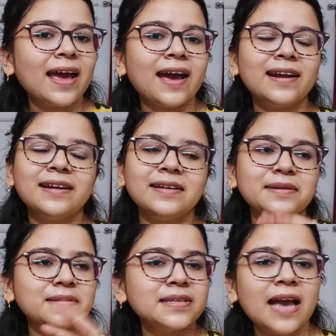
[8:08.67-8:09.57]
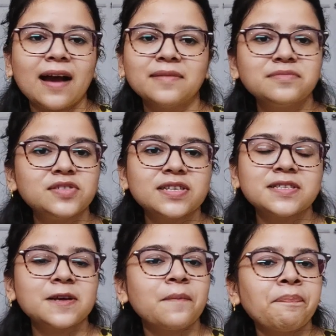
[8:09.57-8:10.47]
And yeah,
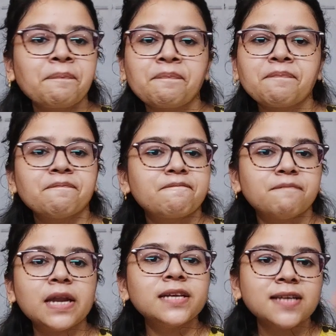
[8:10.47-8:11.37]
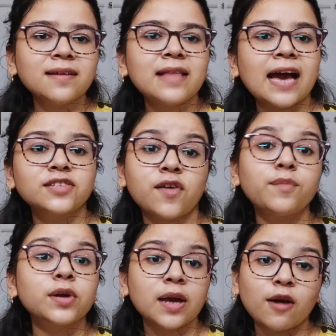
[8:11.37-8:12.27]
just Manisha, thanks for
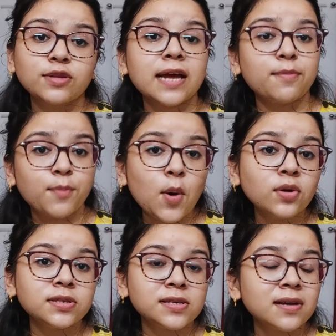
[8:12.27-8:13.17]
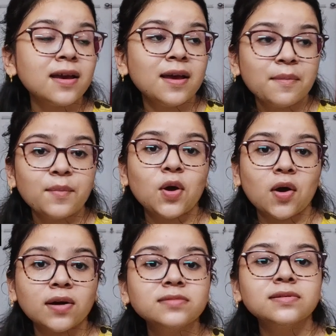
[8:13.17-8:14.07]
putting out that post,
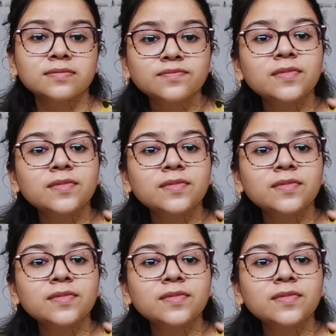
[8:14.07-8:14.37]
because